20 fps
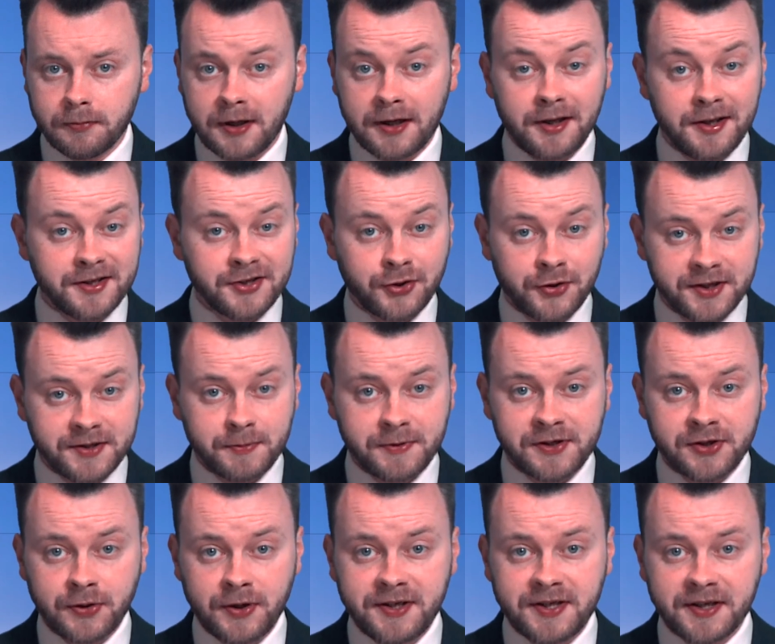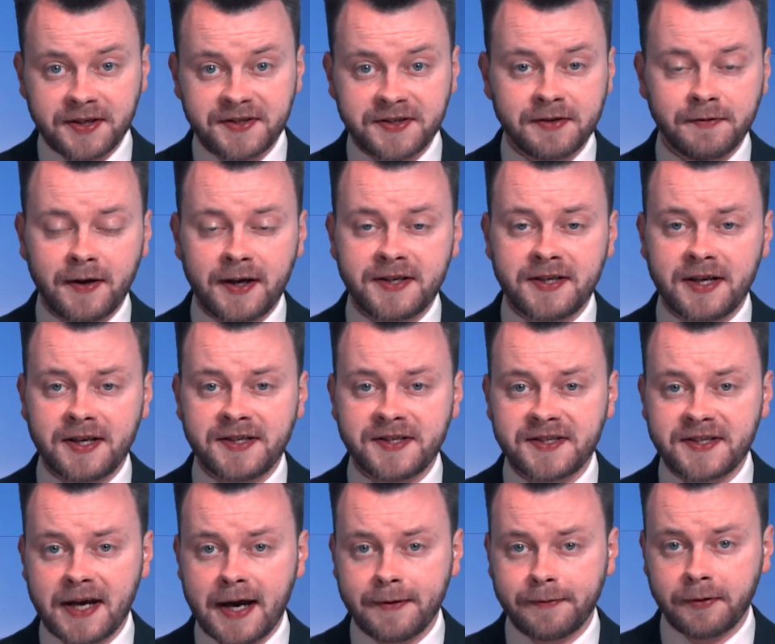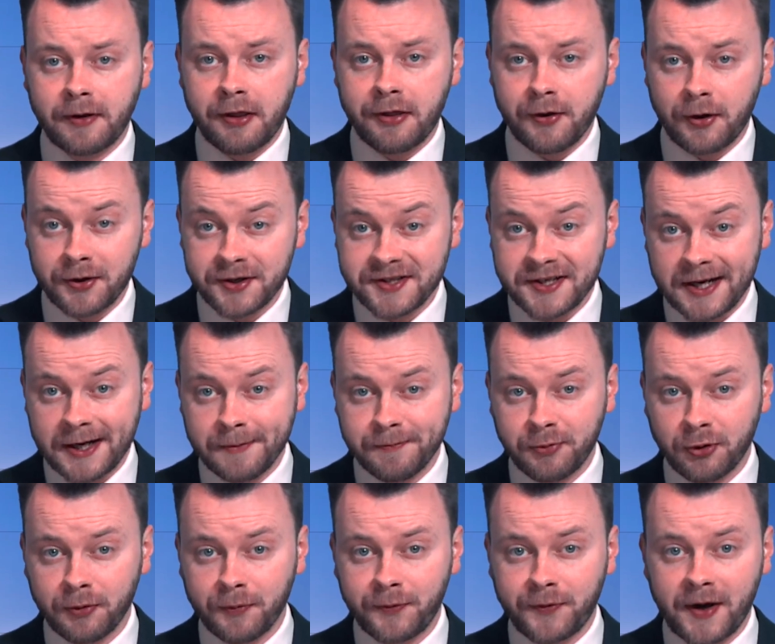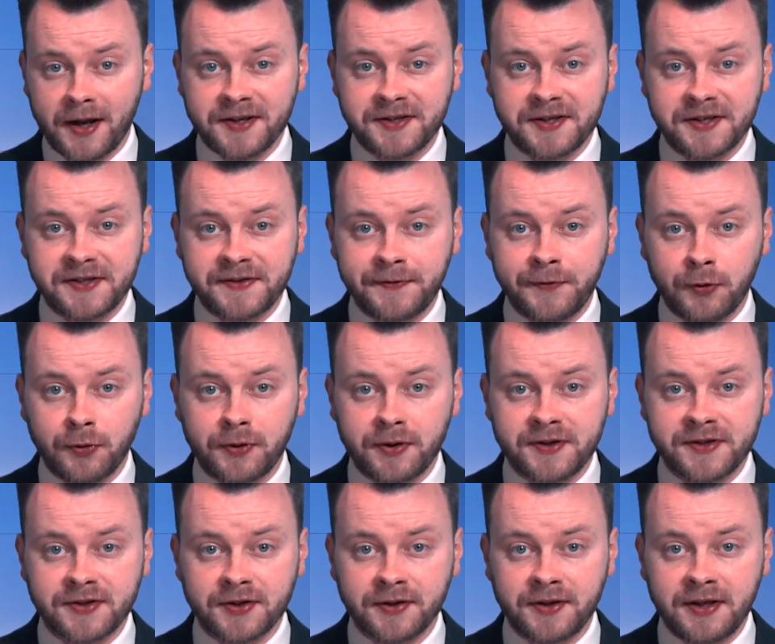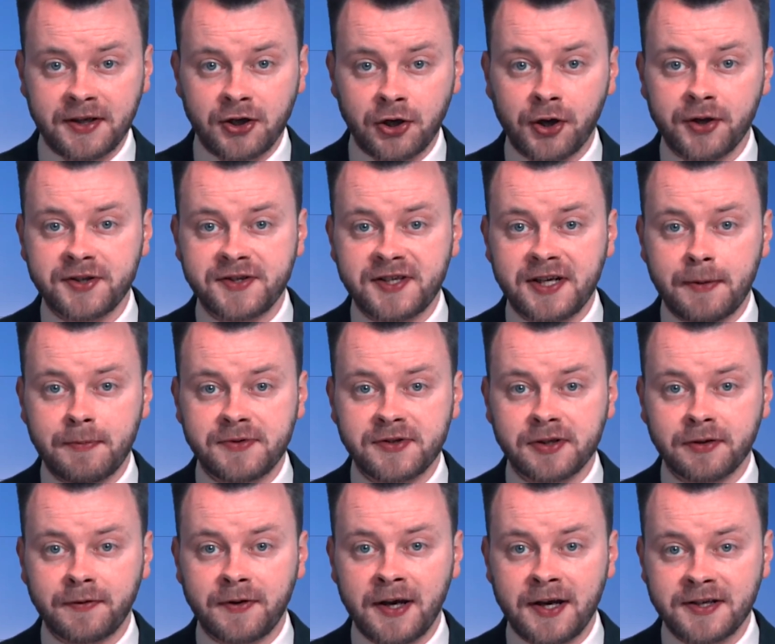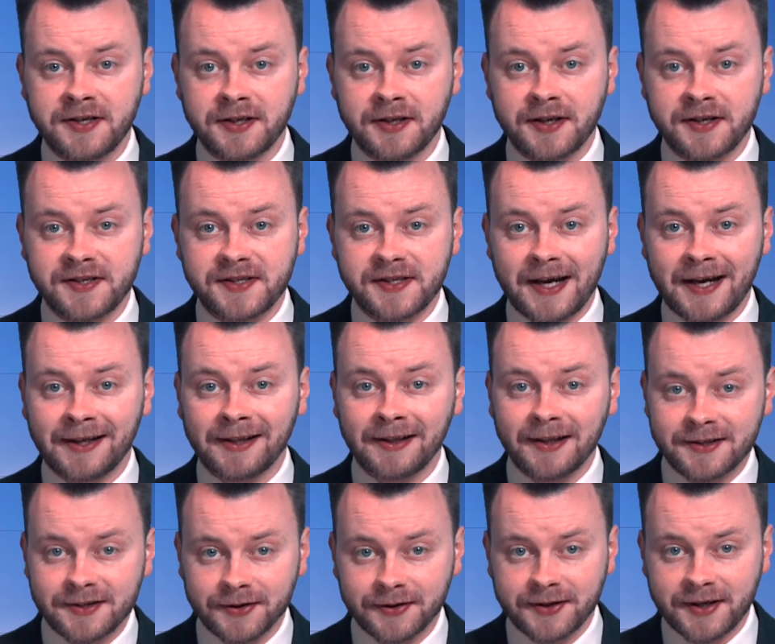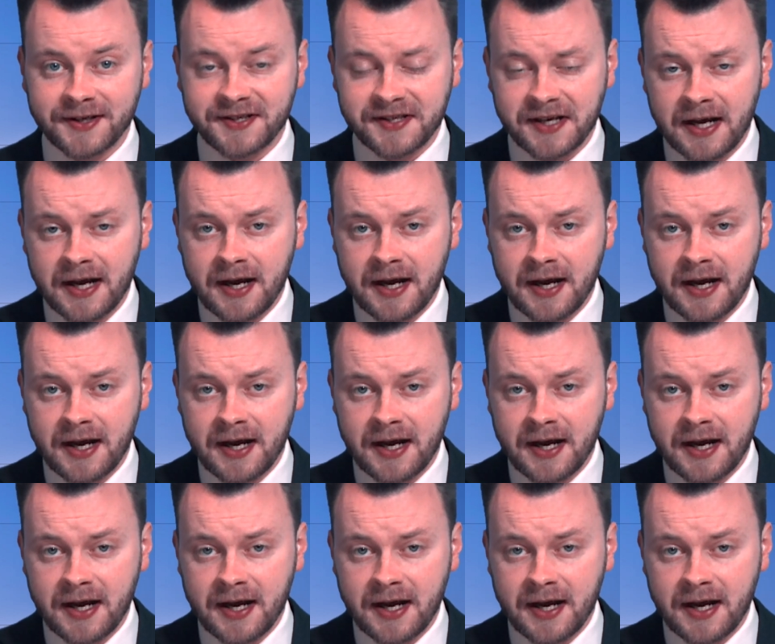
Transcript: In his Christmas greetings to Vatican staff on Thursday, Pope Francis focused on the concepts of hiddenness and littleness.